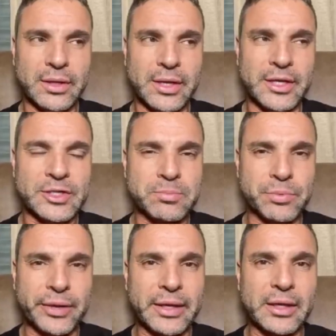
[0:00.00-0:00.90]
is
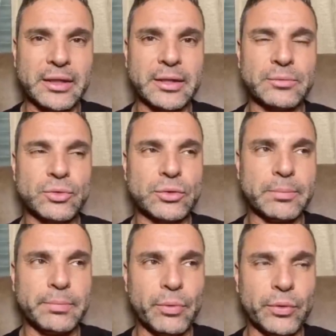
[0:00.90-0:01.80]
bringing them to the
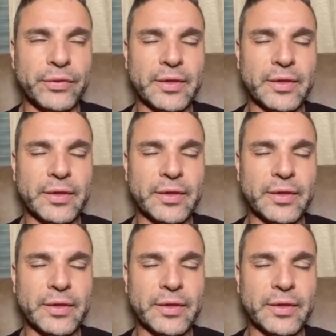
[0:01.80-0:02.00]
point